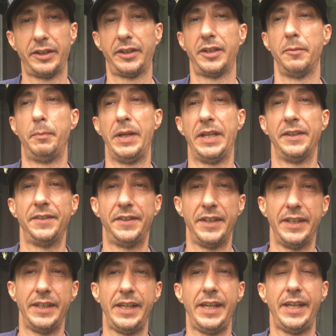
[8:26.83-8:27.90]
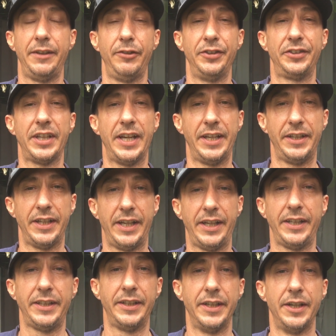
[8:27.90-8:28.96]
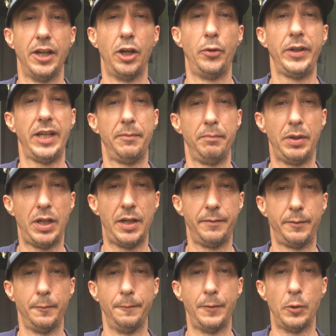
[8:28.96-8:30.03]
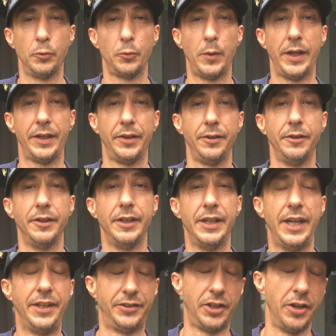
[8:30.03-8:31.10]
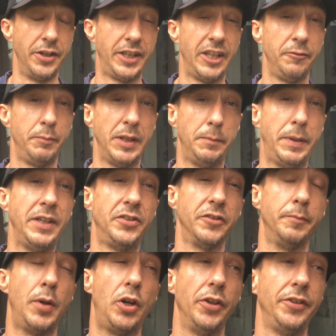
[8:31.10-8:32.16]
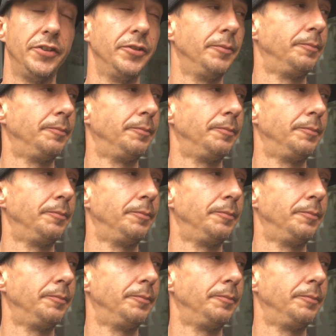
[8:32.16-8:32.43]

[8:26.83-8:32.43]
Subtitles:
the biggest thing here is getting a OEM part from Volkswagen. It's going to give me peace of mind.